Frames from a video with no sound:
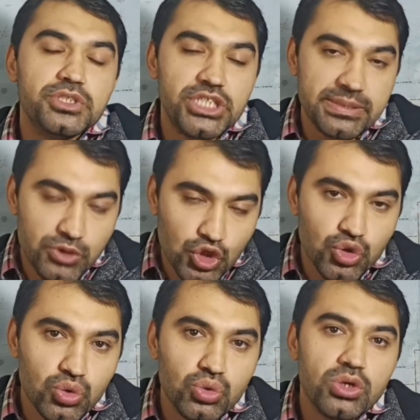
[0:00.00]
James
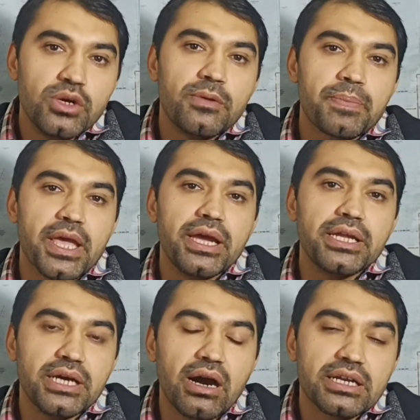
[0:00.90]
II
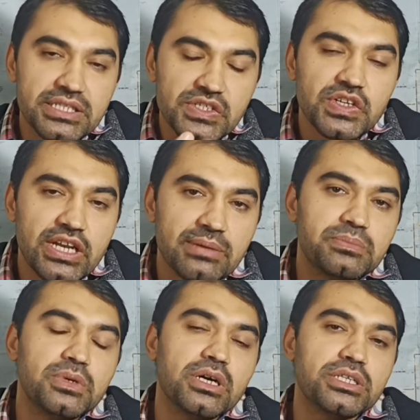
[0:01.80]
or the son
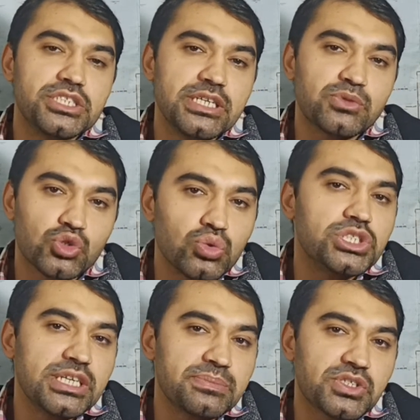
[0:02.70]
of James II,
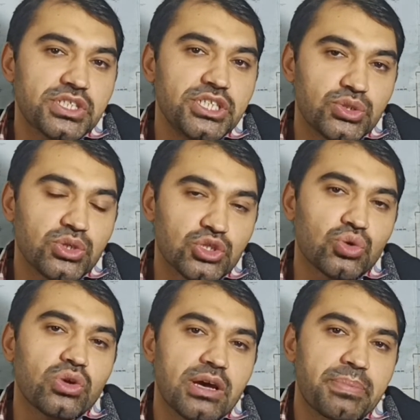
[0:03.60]
James III to the
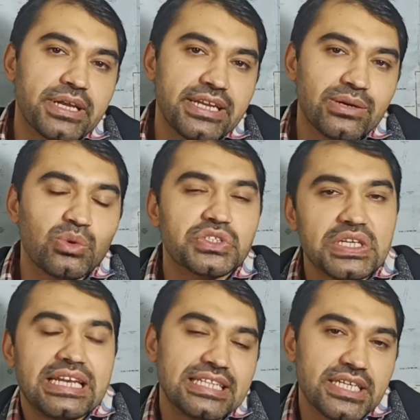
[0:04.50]
throne of England
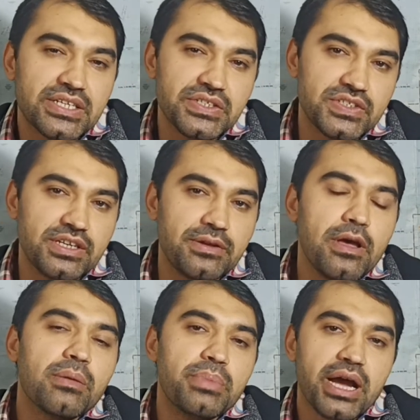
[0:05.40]
was another reason
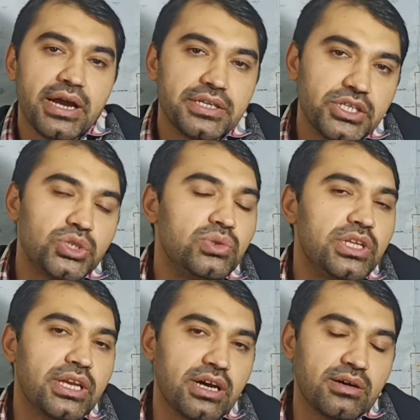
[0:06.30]
behind the
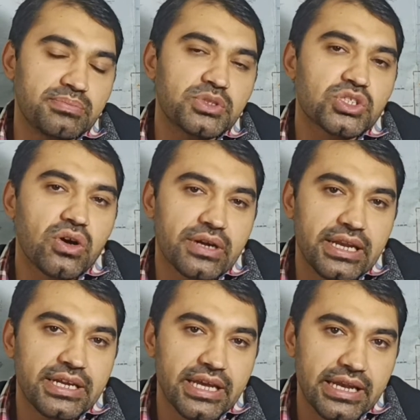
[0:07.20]
union of
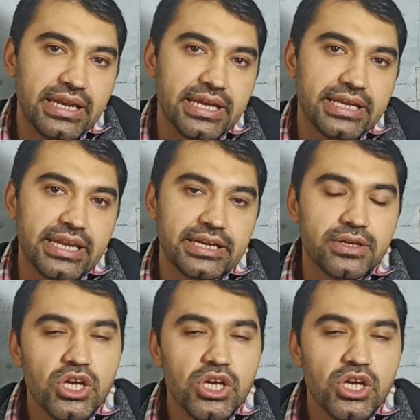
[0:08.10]
Scotland and England.